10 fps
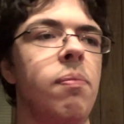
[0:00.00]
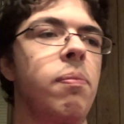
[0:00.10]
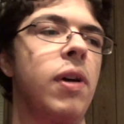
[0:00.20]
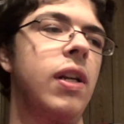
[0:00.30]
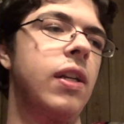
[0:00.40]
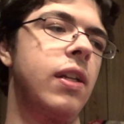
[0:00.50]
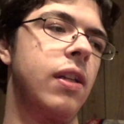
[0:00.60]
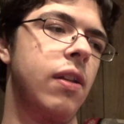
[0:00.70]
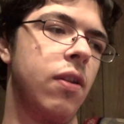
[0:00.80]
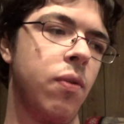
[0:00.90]
but
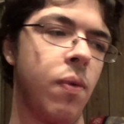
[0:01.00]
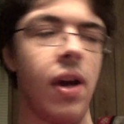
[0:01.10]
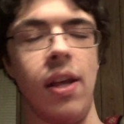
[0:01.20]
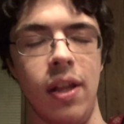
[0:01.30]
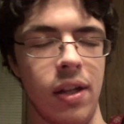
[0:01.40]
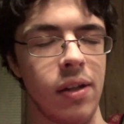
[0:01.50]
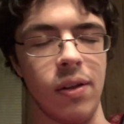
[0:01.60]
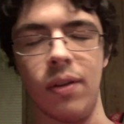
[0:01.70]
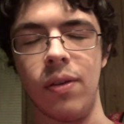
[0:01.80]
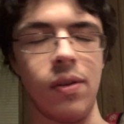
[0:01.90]
the way that
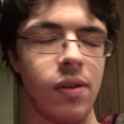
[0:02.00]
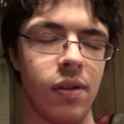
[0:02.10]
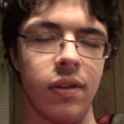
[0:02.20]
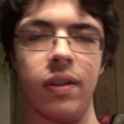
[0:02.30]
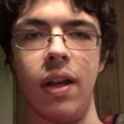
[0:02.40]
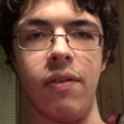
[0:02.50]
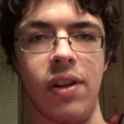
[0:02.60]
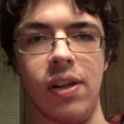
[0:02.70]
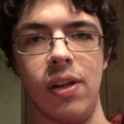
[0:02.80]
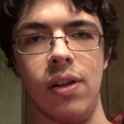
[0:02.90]

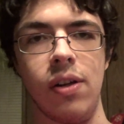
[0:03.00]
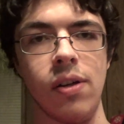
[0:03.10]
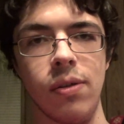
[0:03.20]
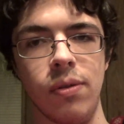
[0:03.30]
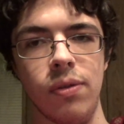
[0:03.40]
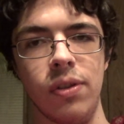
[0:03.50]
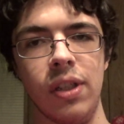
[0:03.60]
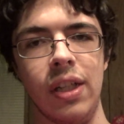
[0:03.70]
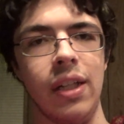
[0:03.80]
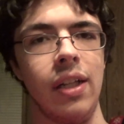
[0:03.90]
everything goes,
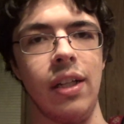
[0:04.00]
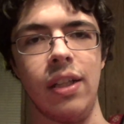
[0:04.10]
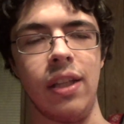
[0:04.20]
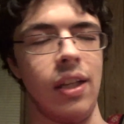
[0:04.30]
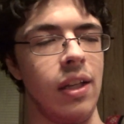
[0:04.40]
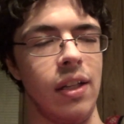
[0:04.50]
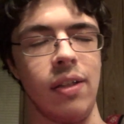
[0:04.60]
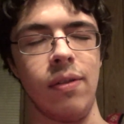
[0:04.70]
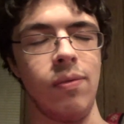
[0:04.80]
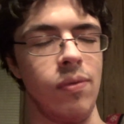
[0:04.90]
it
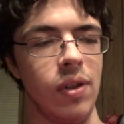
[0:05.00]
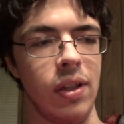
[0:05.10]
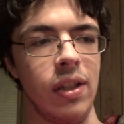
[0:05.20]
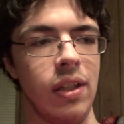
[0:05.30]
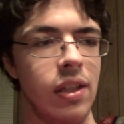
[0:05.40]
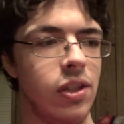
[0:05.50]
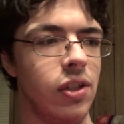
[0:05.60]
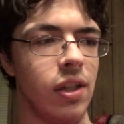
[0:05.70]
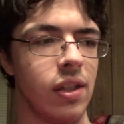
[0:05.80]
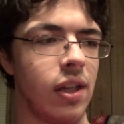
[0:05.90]
really
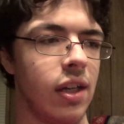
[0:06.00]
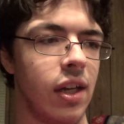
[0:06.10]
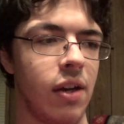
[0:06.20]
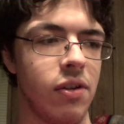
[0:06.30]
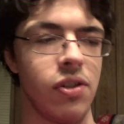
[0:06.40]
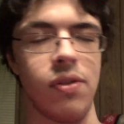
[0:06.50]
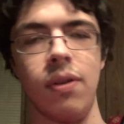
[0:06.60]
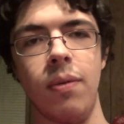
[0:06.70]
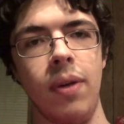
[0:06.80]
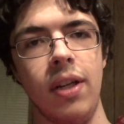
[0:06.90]
does not count as 3
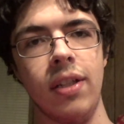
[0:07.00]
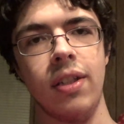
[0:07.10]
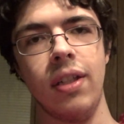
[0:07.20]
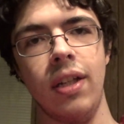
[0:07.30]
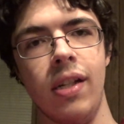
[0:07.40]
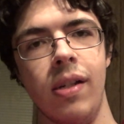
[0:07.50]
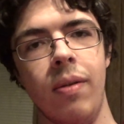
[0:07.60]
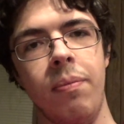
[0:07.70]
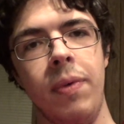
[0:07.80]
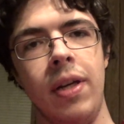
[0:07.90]
weeks,
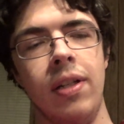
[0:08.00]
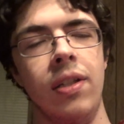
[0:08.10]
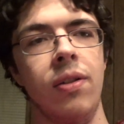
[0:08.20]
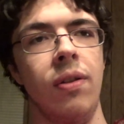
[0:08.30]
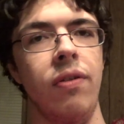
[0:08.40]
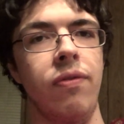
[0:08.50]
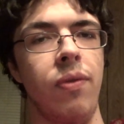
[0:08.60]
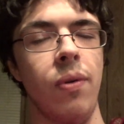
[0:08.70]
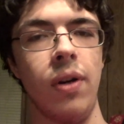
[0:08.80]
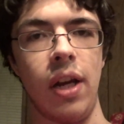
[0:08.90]
because it's only
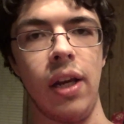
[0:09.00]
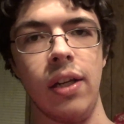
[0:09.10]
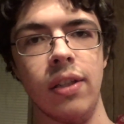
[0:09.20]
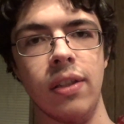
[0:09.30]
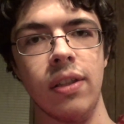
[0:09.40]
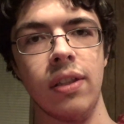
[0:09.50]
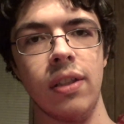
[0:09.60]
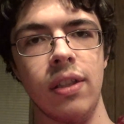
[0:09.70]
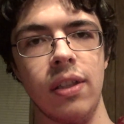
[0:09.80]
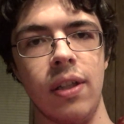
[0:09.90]
4 days
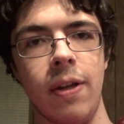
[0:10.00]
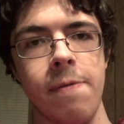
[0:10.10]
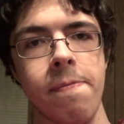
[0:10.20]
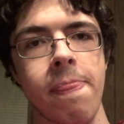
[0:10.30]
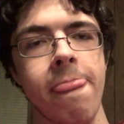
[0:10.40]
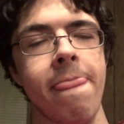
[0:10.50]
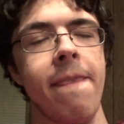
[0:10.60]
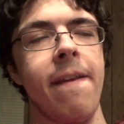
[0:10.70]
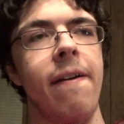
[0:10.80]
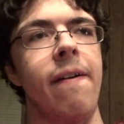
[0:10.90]

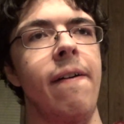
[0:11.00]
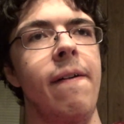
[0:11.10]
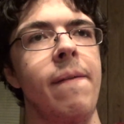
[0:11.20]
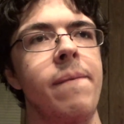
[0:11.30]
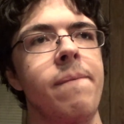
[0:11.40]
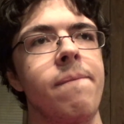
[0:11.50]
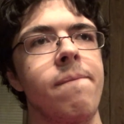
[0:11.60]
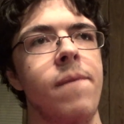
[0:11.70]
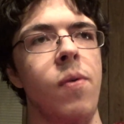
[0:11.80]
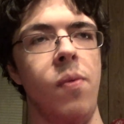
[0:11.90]
a
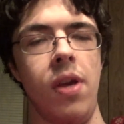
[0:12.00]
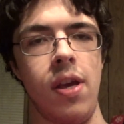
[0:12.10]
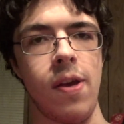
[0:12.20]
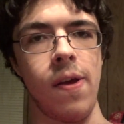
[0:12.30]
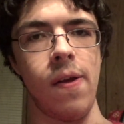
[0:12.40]
week,